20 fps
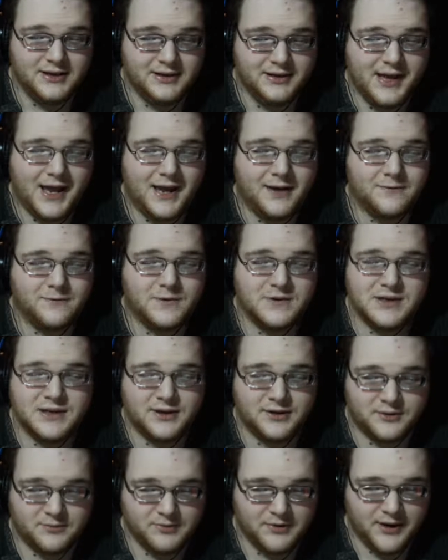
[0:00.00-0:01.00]
That was
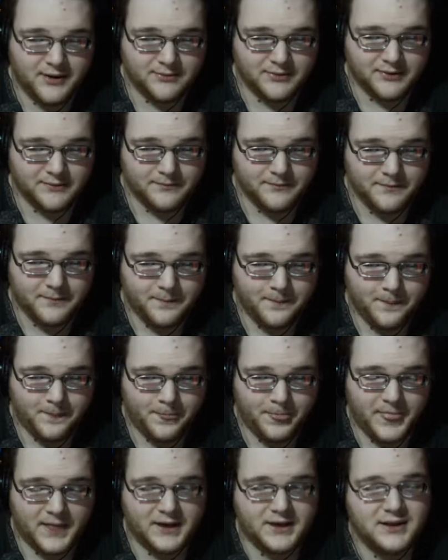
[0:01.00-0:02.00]
another problem.
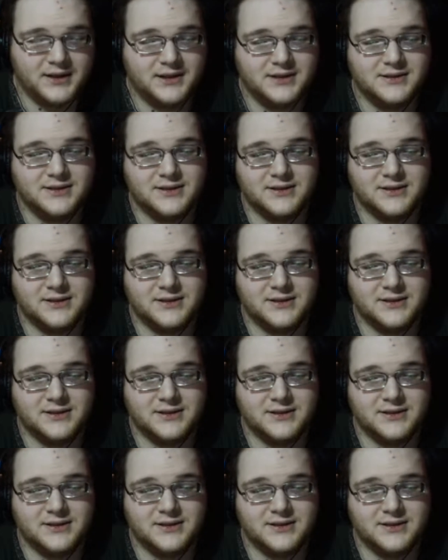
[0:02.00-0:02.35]
The kids